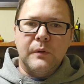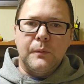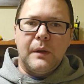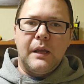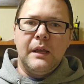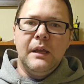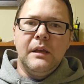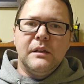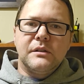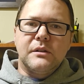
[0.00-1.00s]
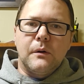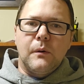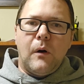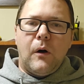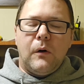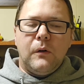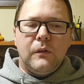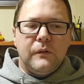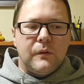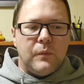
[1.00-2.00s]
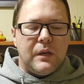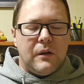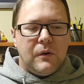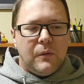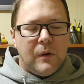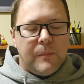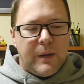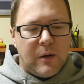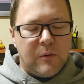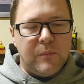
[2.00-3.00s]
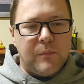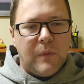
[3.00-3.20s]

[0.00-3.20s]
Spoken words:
Okay, so all that we know about